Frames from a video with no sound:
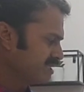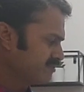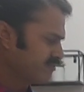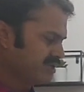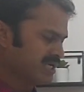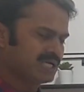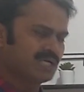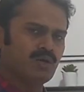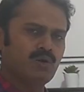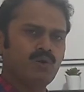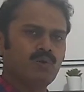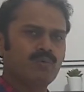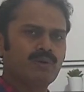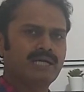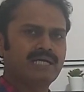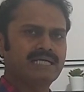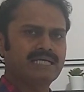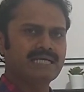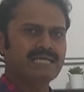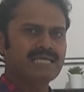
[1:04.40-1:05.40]
between
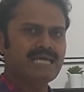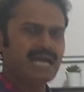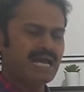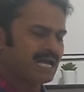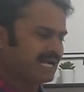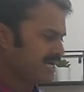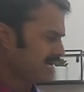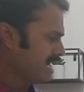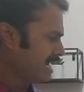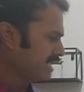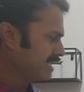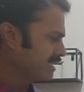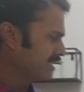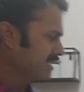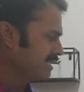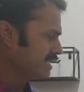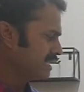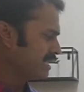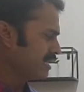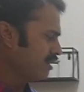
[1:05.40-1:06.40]
lower d and
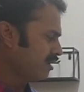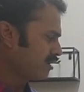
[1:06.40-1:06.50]
higher d